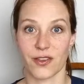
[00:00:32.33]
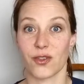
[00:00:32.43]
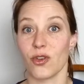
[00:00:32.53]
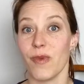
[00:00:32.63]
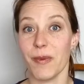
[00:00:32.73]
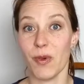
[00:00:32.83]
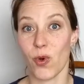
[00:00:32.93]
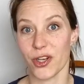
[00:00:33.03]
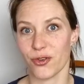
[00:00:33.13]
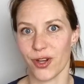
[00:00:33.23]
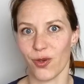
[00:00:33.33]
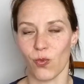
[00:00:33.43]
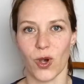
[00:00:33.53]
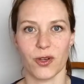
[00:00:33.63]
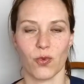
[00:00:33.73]
So you may be
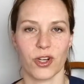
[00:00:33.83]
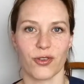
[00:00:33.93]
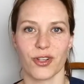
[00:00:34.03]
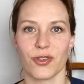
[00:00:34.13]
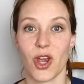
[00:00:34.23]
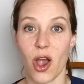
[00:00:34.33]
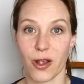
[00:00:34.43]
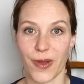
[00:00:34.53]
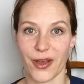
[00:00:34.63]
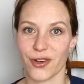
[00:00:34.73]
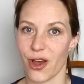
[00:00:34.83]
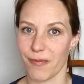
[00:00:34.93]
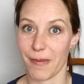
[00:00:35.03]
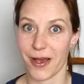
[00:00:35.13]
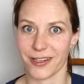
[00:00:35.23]
wondering what we're going to talk about
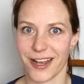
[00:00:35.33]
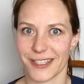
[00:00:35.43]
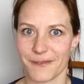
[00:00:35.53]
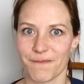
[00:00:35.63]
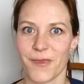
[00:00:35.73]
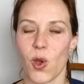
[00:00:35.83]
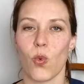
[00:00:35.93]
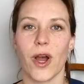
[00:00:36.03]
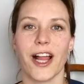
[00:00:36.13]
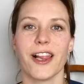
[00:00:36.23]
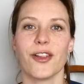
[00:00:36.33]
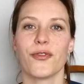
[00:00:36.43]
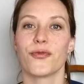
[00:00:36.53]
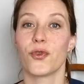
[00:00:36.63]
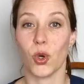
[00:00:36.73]
on my podcast. Well,
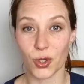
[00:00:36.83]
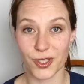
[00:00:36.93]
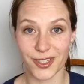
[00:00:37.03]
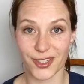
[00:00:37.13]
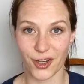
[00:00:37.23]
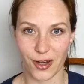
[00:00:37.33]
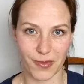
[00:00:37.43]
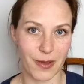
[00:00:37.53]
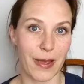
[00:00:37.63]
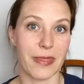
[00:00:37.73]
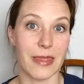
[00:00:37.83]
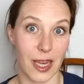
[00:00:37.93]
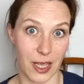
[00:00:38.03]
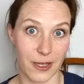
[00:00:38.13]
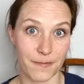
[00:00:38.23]
of course it's going to be about
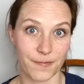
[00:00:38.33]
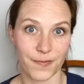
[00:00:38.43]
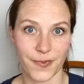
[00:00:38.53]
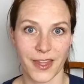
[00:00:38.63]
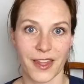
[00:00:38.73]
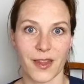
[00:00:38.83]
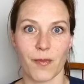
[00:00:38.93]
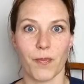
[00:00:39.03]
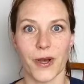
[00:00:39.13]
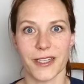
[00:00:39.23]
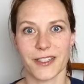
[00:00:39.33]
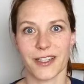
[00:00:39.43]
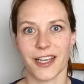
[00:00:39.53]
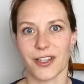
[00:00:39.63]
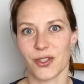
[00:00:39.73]
knitting, but
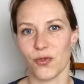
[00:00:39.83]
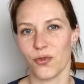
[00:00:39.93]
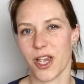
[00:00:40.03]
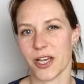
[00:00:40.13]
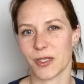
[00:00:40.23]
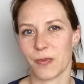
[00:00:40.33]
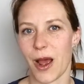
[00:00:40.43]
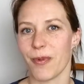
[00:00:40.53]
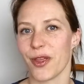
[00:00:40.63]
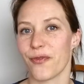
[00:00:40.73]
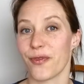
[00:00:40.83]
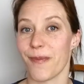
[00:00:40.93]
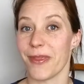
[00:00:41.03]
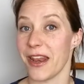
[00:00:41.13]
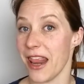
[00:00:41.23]
as you've guessed probably
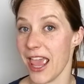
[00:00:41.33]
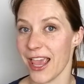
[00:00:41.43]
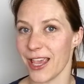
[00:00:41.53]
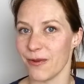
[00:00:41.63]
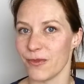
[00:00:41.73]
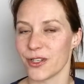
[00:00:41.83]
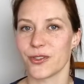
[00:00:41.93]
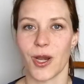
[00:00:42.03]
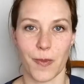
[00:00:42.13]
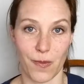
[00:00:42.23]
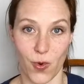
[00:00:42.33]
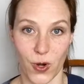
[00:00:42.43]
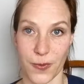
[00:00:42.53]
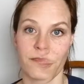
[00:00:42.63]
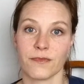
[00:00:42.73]
from the name, there's going to be
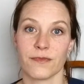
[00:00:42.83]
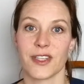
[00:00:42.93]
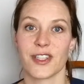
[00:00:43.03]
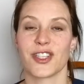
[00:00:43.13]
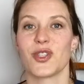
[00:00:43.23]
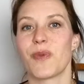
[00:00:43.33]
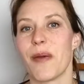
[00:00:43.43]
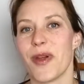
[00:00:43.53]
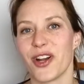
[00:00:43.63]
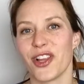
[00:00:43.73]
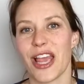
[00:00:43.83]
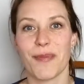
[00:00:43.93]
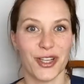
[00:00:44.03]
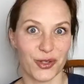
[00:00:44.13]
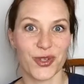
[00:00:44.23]
more. Since primarily
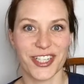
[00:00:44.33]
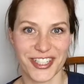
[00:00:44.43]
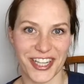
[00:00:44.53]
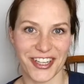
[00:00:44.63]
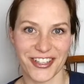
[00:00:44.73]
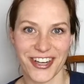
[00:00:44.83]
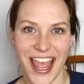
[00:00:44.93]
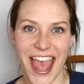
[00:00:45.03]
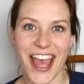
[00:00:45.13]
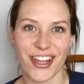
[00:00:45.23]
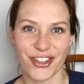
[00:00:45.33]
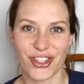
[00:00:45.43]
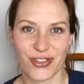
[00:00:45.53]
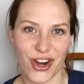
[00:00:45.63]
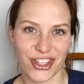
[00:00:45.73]
I'm a knitwear designer and
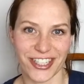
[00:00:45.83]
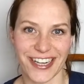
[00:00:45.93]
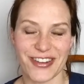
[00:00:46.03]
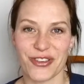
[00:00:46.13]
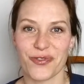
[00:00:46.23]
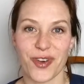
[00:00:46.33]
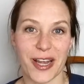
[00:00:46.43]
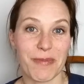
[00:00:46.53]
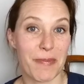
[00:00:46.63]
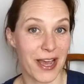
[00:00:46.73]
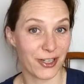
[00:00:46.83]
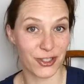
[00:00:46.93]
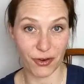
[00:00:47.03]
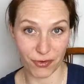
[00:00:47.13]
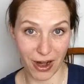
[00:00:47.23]
instructor, and you can find my
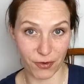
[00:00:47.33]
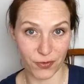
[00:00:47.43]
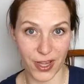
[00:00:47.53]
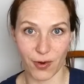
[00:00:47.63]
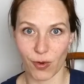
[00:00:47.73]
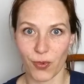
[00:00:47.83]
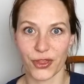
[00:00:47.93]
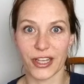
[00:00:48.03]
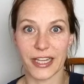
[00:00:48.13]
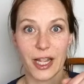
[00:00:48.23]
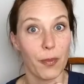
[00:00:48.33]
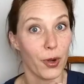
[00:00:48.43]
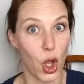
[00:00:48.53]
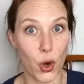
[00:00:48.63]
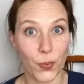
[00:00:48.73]
patterns on Ravelry, I will put the link
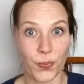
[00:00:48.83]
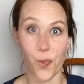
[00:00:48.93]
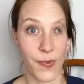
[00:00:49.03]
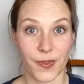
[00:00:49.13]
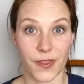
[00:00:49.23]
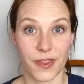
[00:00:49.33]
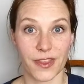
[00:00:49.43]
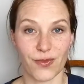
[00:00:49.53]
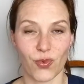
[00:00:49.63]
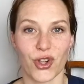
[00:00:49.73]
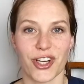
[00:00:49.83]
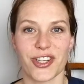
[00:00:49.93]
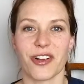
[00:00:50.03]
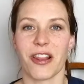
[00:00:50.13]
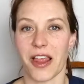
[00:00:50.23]
below. We're going
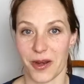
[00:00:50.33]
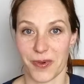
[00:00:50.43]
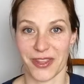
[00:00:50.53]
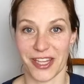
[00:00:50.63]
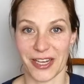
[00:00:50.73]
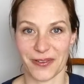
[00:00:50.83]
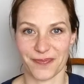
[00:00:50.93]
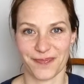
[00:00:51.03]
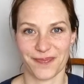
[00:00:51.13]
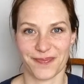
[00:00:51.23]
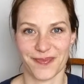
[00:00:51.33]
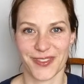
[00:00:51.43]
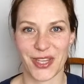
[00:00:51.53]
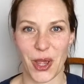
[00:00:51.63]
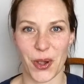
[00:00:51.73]
to talk a lot about knitting.
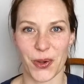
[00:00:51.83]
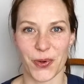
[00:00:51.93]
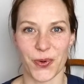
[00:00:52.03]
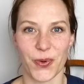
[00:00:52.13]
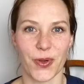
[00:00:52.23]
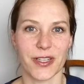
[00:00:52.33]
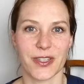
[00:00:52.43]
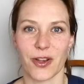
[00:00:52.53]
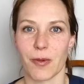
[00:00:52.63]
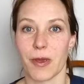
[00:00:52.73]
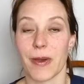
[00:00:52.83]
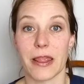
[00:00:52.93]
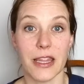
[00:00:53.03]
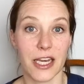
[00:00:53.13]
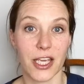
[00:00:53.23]
So it's gonna be
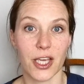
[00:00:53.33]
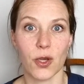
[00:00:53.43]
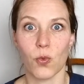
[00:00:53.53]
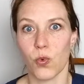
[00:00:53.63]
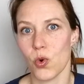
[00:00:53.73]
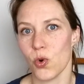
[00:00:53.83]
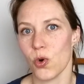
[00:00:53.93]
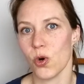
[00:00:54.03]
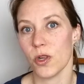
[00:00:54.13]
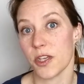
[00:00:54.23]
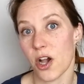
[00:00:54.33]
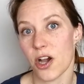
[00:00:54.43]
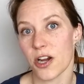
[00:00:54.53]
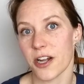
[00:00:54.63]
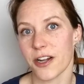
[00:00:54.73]
about knitting, wool,
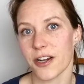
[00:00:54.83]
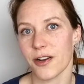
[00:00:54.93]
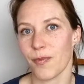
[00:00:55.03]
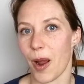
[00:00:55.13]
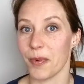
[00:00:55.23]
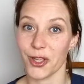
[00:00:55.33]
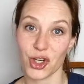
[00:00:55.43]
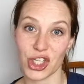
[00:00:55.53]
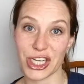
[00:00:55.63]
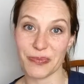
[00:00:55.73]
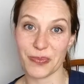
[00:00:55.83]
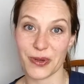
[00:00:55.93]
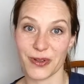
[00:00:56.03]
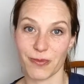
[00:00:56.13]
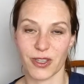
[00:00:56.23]
yarn, probably sheep,
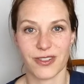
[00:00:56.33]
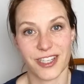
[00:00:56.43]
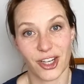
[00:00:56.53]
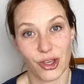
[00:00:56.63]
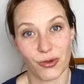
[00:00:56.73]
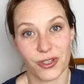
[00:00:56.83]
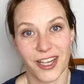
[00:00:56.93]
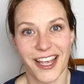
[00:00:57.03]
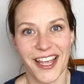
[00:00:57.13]
because they're cute,